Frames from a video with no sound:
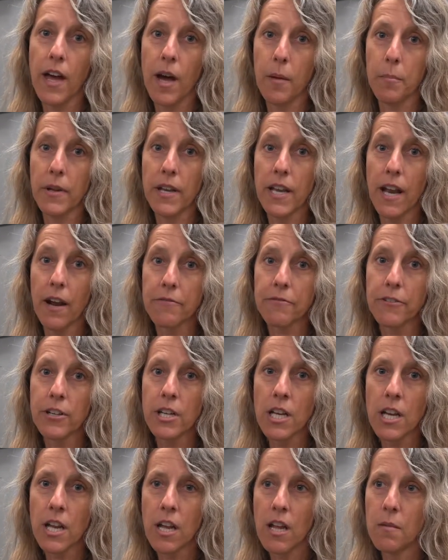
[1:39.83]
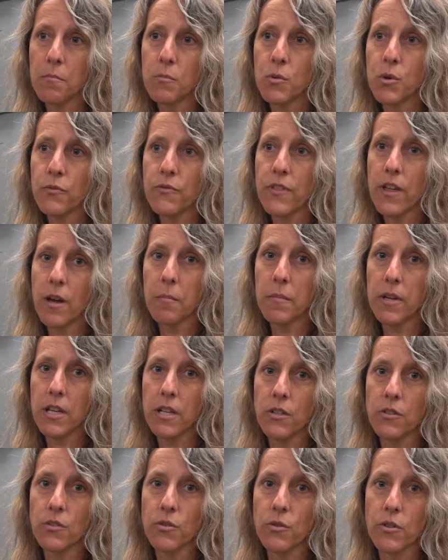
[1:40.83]
epinephrine and move them
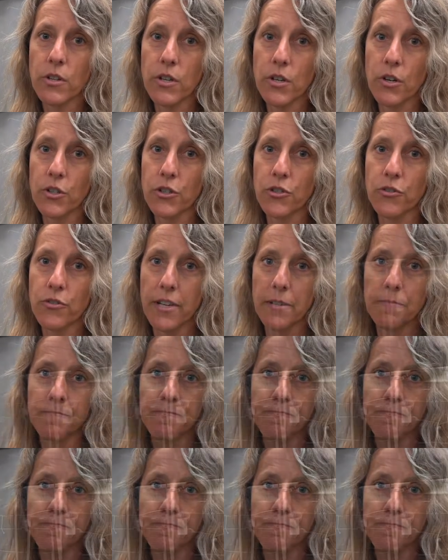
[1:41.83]
into the nursery.